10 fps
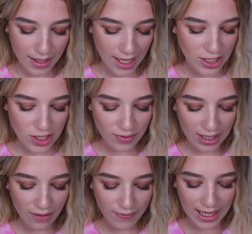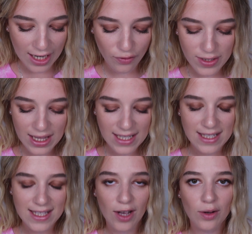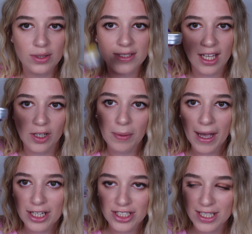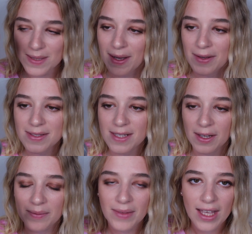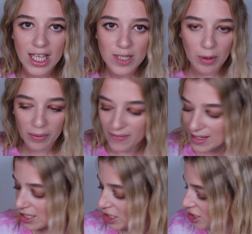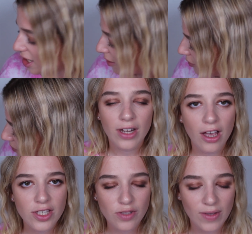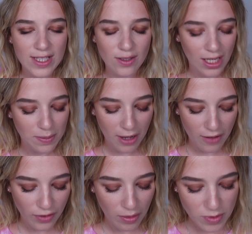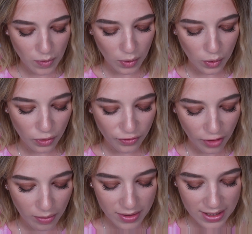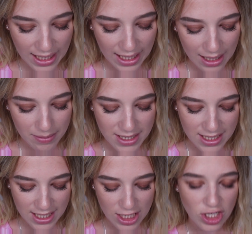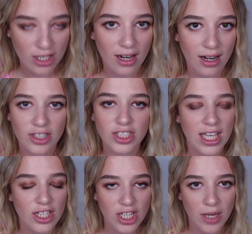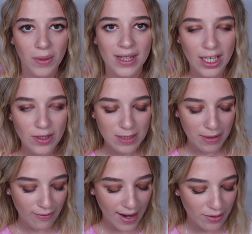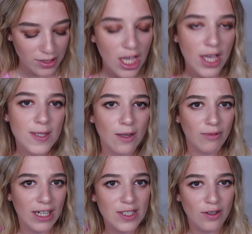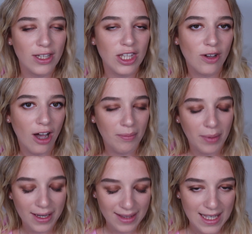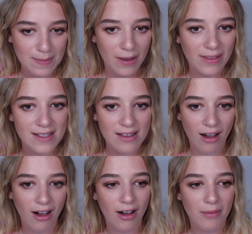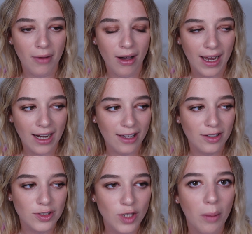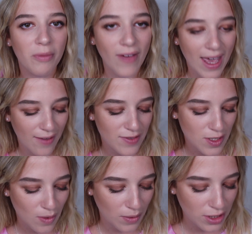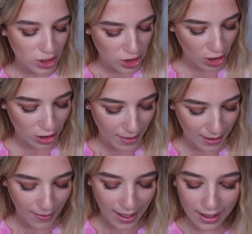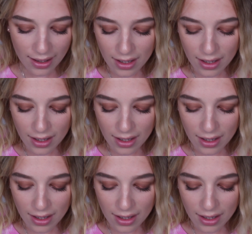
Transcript: it's just really lovely. And obviously this is the old style packaging as well, so it's proper vintage now. The last 3 solid perfumes were all from the limited edition Lush Kitchen when that used to be around. So I'm really sorry that you can't buy these, but these are my like top faves, so I wanted to show you them anyway.